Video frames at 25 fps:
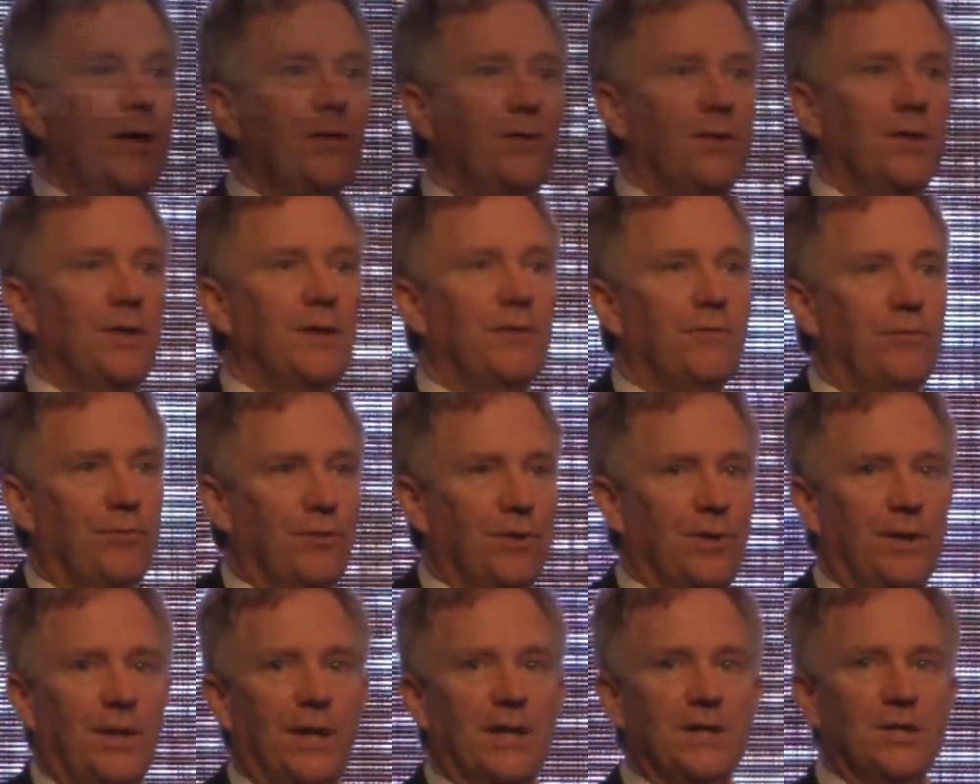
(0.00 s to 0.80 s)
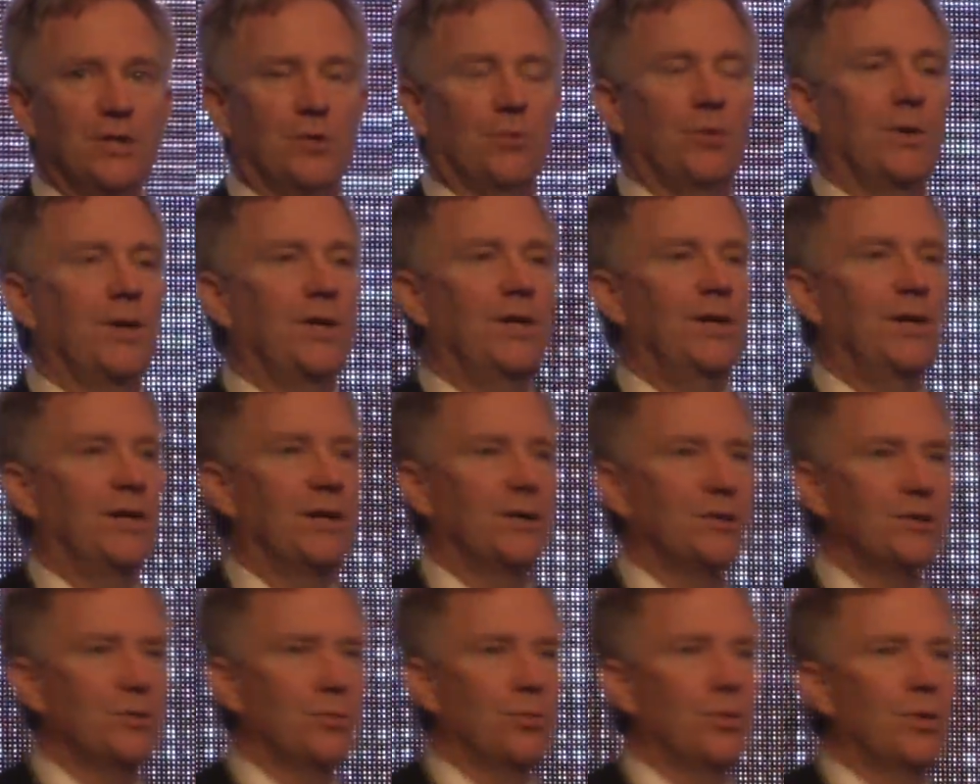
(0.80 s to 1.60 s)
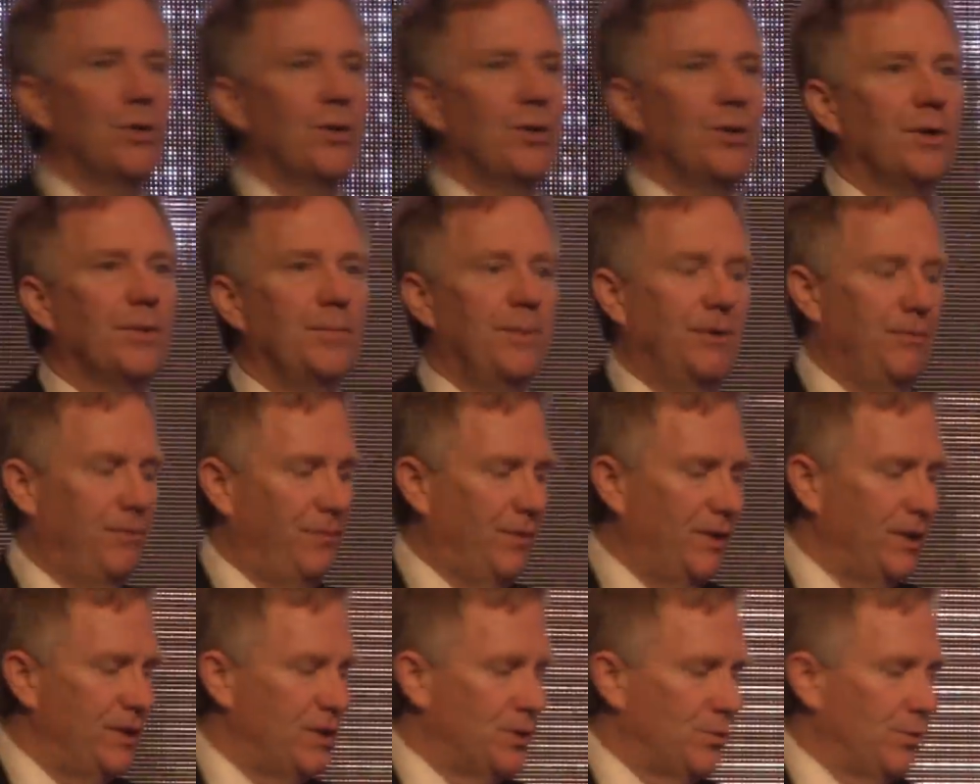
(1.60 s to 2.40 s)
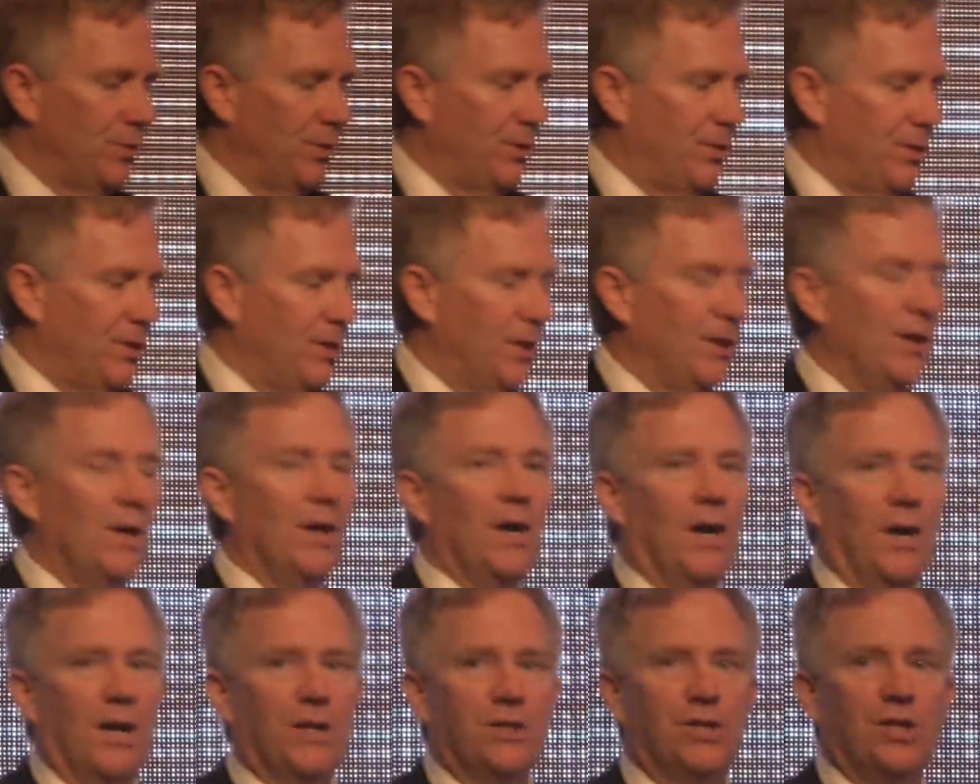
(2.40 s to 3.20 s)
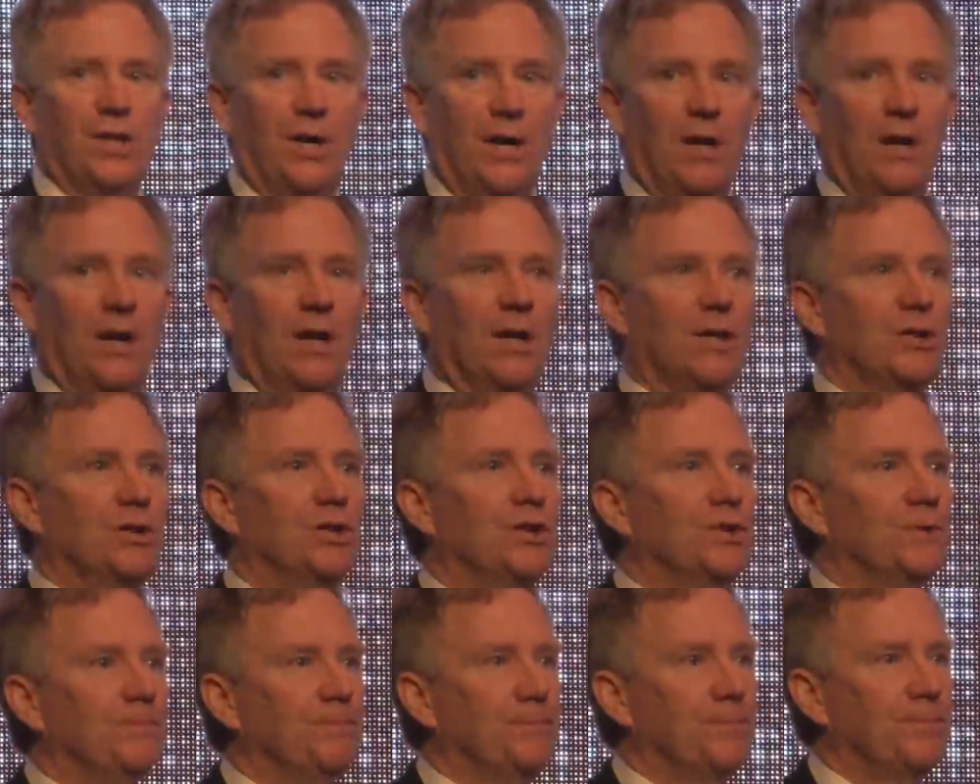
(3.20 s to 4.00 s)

I think for the next 20 years, we're going to be faced with a, a challenge.